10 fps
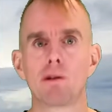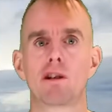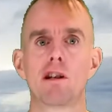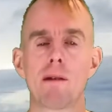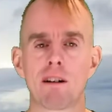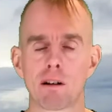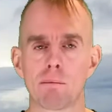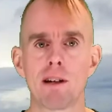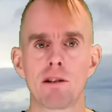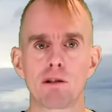not a numerical
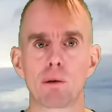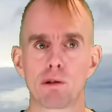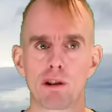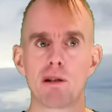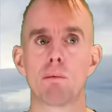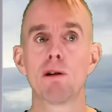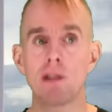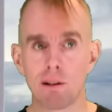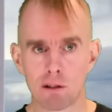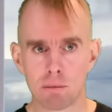methods course, so you
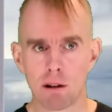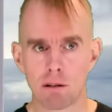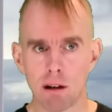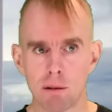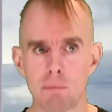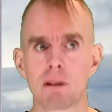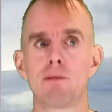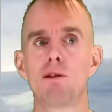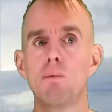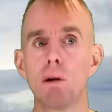won't have to program them, but
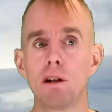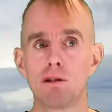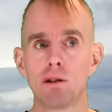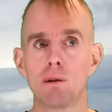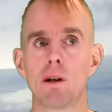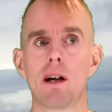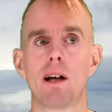if you were to,